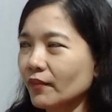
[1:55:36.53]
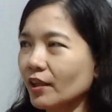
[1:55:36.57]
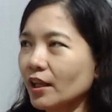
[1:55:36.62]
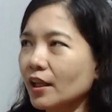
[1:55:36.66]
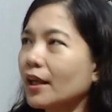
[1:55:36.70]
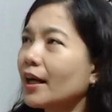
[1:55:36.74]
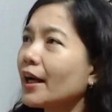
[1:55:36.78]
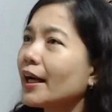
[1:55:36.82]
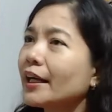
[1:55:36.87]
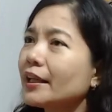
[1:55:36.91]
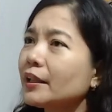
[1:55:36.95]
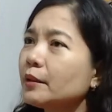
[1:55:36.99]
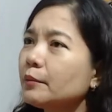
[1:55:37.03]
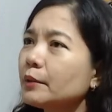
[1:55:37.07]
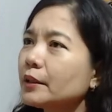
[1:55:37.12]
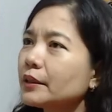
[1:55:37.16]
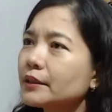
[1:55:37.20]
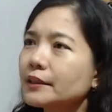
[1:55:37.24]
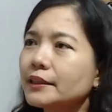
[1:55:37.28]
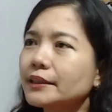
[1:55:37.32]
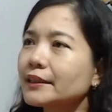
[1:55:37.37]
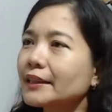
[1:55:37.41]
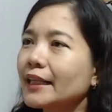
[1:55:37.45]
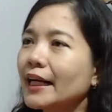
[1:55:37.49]
animals.
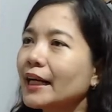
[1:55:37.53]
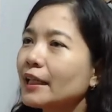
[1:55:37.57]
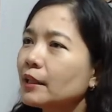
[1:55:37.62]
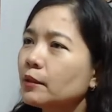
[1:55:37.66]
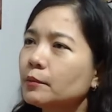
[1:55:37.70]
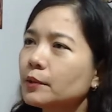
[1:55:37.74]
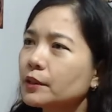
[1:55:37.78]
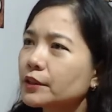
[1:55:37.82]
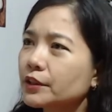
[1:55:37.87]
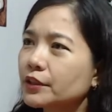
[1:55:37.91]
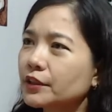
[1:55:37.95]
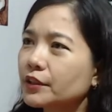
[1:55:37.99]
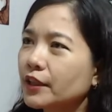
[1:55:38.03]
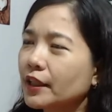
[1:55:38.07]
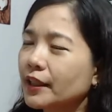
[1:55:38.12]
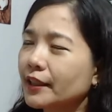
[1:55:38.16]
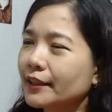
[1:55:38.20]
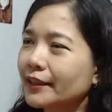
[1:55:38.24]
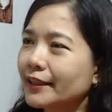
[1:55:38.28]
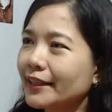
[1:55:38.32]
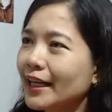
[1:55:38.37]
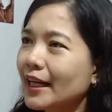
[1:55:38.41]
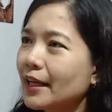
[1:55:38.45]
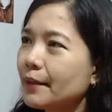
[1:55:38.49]
These animals are
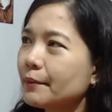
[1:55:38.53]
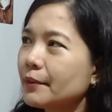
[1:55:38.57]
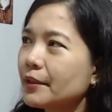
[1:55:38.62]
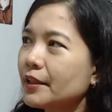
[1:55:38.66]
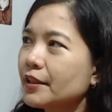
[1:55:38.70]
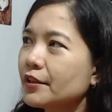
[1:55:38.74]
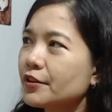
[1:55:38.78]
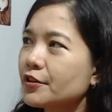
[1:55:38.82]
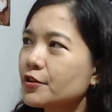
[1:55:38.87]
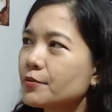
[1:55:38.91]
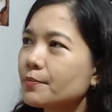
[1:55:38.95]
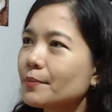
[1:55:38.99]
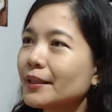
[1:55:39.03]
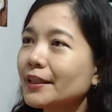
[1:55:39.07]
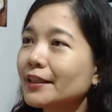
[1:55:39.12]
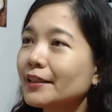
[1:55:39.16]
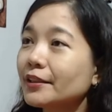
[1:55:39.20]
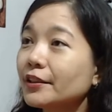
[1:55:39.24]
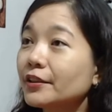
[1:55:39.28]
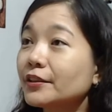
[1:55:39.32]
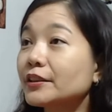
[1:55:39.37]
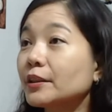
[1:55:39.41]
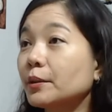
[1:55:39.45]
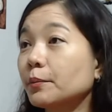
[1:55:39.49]
not damaged, but
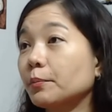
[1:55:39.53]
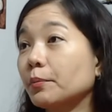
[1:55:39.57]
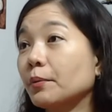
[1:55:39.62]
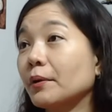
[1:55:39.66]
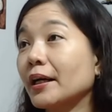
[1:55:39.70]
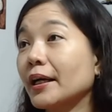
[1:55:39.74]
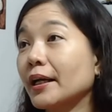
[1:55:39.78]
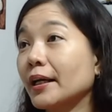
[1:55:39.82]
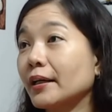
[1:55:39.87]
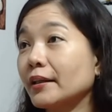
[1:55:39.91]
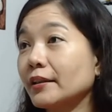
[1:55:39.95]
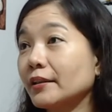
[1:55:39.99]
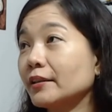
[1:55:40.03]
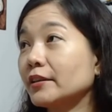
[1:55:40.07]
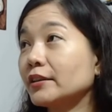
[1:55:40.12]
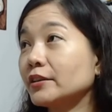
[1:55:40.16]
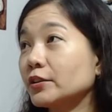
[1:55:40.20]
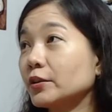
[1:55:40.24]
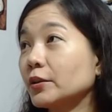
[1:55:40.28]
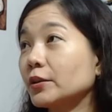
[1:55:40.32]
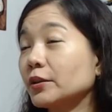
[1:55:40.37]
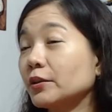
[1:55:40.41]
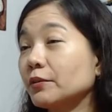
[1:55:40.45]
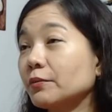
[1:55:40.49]
there's a pride, the mm-hmm.
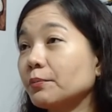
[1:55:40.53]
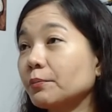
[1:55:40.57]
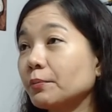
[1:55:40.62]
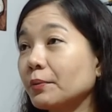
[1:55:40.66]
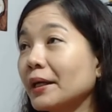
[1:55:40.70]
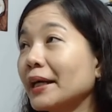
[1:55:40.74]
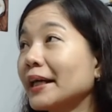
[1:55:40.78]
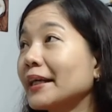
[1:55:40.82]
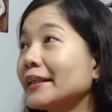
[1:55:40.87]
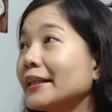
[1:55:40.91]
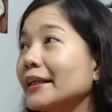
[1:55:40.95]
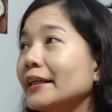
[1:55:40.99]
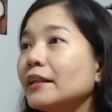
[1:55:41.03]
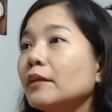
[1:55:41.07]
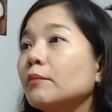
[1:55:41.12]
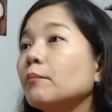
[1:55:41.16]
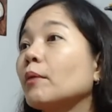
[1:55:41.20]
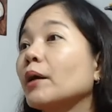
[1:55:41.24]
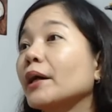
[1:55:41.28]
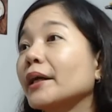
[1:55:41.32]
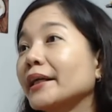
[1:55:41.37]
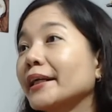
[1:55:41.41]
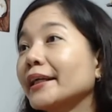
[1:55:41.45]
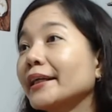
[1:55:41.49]
sort of pride and the
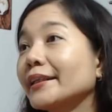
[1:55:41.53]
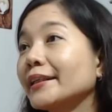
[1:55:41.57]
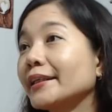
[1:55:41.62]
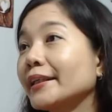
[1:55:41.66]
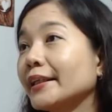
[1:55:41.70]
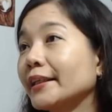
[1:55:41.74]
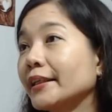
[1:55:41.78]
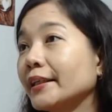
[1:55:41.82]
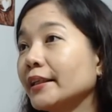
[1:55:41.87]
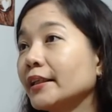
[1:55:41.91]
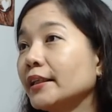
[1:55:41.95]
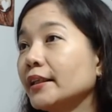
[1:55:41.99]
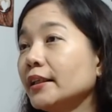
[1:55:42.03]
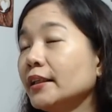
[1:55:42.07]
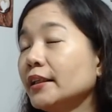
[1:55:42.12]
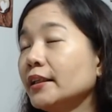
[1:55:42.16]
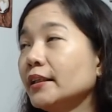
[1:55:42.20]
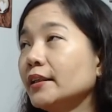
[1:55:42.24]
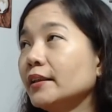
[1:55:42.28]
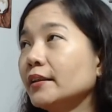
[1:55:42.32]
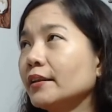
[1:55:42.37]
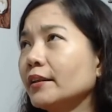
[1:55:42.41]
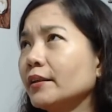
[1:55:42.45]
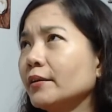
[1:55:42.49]
marketing
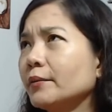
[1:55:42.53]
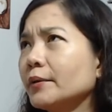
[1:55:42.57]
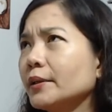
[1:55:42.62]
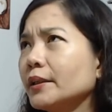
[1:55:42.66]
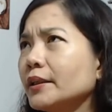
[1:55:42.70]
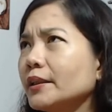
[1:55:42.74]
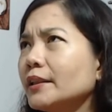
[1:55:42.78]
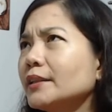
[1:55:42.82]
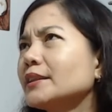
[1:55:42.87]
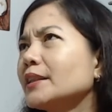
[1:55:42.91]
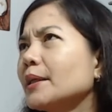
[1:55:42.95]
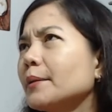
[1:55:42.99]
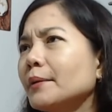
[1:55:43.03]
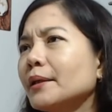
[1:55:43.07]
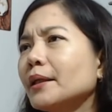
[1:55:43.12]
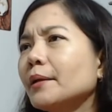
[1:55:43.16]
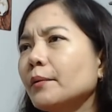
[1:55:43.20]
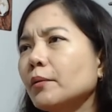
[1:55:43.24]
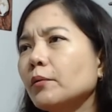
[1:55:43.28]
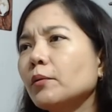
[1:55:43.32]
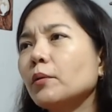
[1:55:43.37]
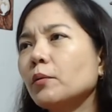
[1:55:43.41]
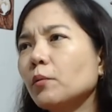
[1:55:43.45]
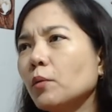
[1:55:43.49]
mm-hmm. that we did. And sabi
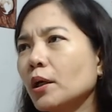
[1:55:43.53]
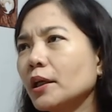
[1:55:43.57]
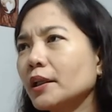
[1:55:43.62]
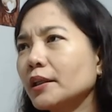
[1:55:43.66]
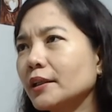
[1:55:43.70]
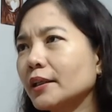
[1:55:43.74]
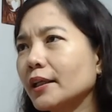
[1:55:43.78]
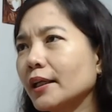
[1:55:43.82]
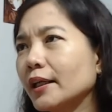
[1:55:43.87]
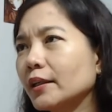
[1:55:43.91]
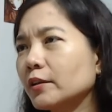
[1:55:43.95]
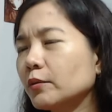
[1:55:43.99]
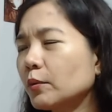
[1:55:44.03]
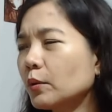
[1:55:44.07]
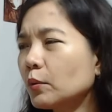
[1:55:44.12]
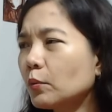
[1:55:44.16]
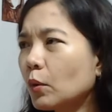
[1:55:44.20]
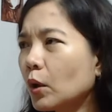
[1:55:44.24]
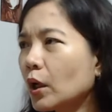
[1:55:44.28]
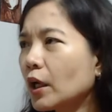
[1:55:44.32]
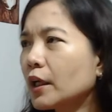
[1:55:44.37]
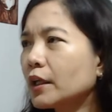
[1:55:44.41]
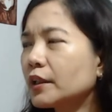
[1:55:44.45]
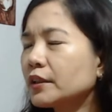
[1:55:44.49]
namin, we want that. We
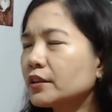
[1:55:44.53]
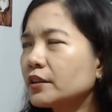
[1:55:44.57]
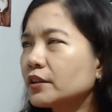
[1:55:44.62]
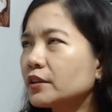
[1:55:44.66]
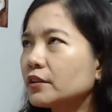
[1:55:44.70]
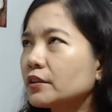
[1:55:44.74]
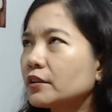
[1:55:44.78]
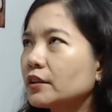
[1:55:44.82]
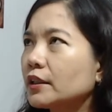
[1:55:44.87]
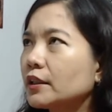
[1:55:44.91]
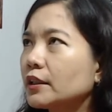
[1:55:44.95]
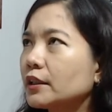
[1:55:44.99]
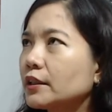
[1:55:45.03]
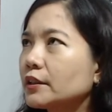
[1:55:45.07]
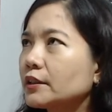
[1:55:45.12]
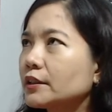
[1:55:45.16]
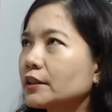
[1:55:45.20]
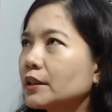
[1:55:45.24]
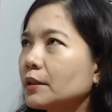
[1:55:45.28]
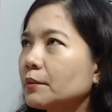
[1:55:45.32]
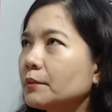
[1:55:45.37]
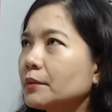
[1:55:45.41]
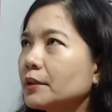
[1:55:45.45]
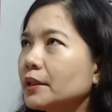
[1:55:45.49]
want na
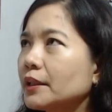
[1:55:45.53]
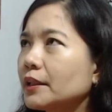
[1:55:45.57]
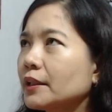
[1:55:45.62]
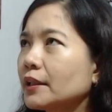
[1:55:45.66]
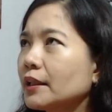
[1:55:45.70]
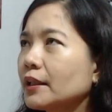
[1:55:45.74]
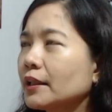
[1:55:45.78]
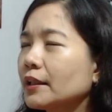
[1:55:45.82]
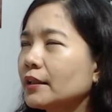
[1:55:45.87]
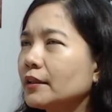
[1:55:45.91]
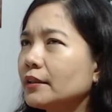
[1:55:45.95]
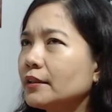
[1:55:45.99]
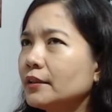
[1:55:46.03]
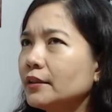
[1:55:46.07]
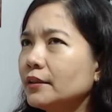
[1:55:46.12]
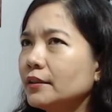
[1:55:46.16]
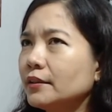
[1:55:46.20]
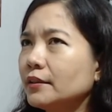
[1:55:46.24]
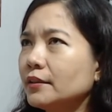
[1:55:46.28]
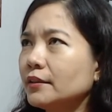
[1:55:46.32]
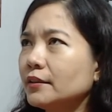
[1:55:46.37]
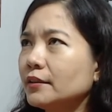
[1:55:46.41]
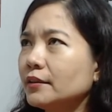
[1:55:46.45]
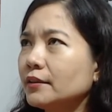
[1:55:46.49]
something na
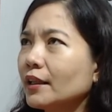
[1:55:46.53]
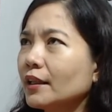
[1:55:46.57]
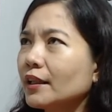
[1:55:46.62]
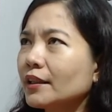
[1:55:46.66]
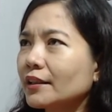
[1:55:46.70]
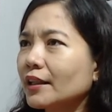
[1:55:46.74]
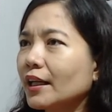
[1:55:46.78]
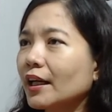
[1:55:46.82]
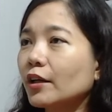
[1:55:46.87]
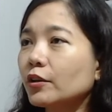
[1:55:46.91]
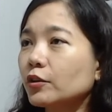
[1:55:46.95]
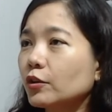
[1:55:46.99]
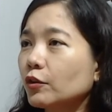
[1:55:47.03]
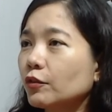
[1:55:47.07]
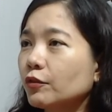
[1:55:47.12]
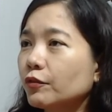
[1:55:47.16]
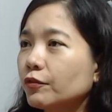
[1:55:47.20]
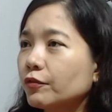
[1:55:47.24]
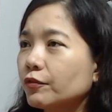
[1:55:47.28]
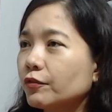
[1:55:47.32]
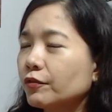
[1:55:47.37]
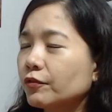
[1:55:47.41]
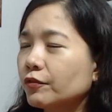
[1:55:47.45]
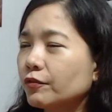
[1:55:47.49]
not out of
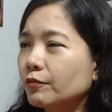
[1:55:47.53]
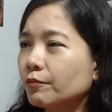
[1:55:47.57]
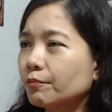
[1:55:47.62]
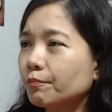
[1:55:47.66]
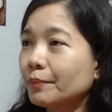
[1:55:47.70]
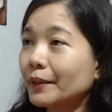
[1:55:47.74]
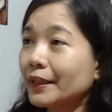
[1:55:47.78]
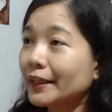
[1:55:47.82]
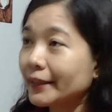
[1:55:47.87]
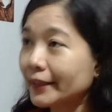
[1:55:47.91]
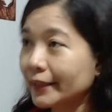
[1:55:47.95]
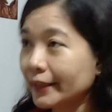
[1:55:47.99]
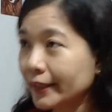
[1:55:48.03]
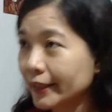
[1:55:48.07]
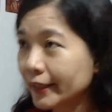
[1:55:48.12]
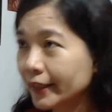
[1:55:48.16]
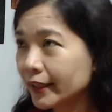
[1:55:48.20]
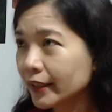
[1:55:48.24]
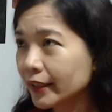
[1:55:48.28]
pity,